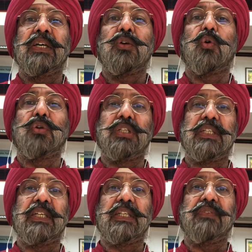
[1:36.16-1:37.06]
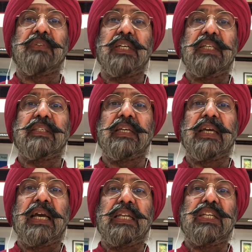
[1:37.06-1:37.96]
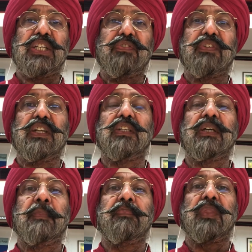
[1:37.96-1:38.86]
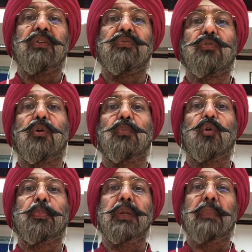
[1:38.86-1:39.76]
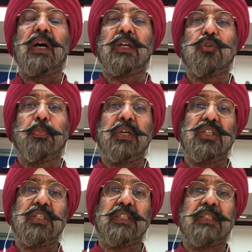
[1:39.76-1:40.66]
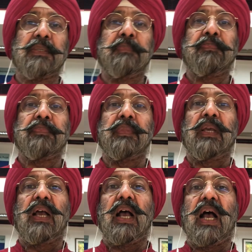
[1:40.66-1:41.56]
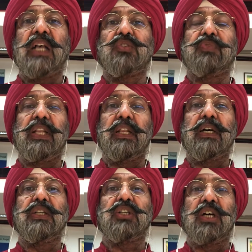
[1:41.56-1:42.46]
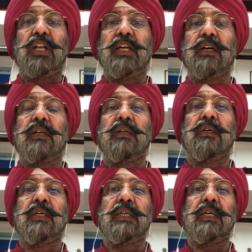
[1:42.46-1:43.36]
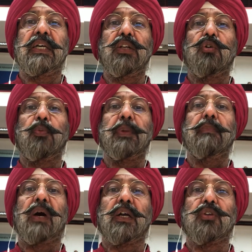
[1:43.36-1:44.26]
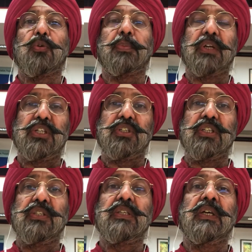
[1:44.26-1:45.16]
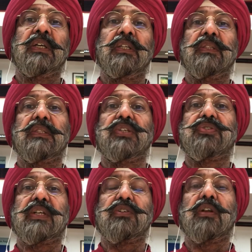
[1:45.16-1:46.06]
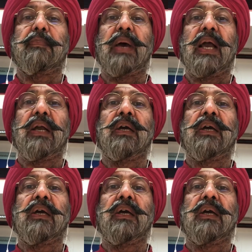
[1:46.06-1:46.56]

quantitative easing any different from open market operations? As we learnt earlier, in open market operations, the central bank